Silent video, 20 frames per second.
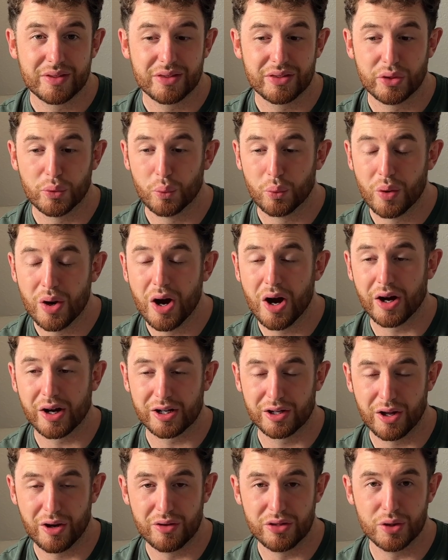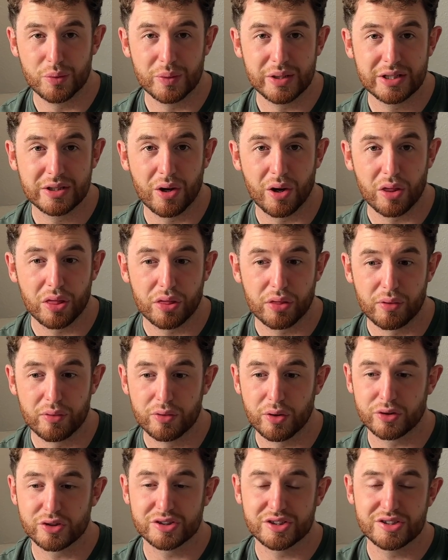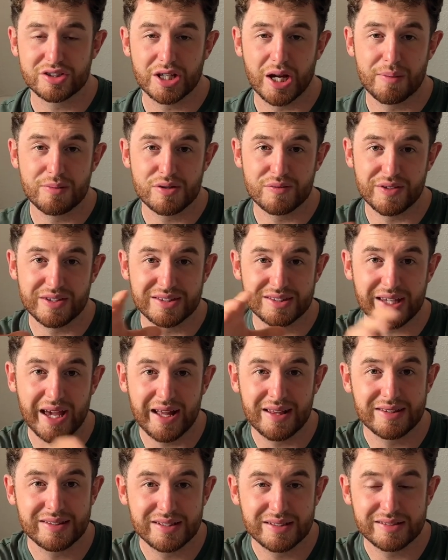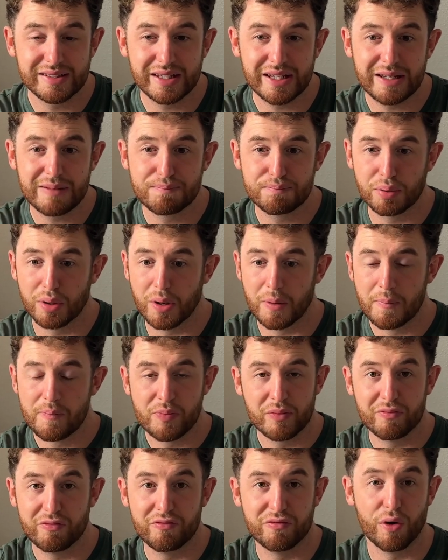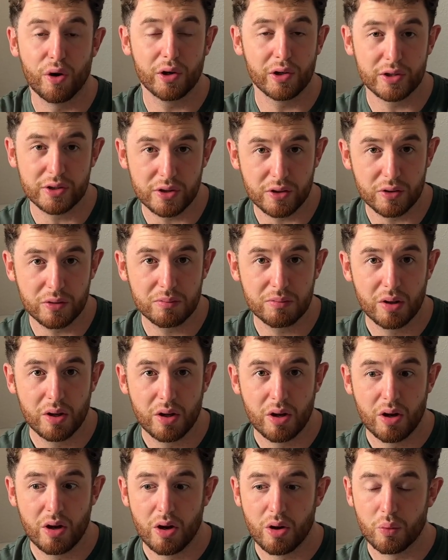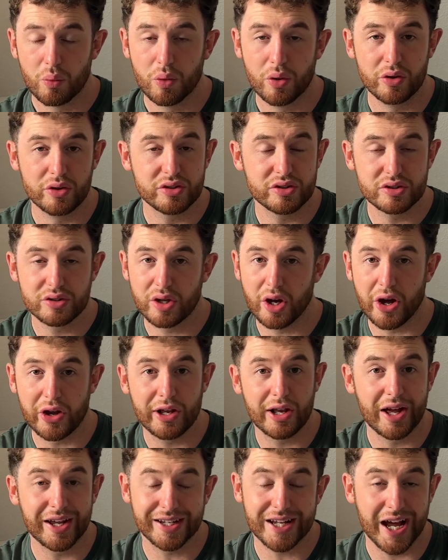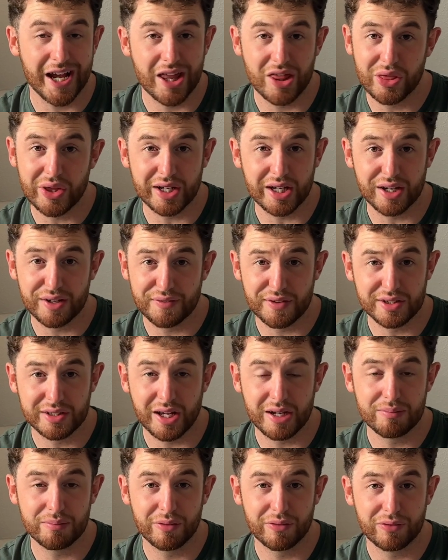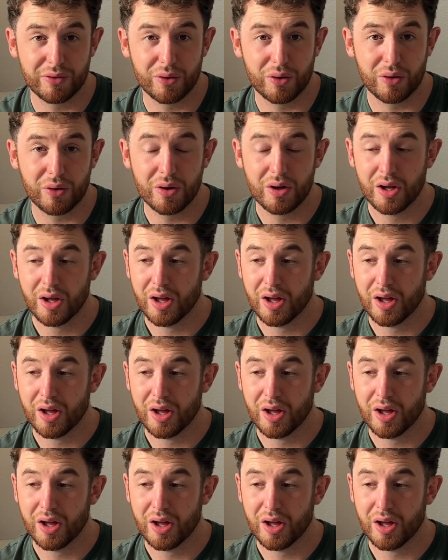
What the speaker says: The workload that we got through, not just in terms of intensity, but volume, was unlike anything I'd ever done before,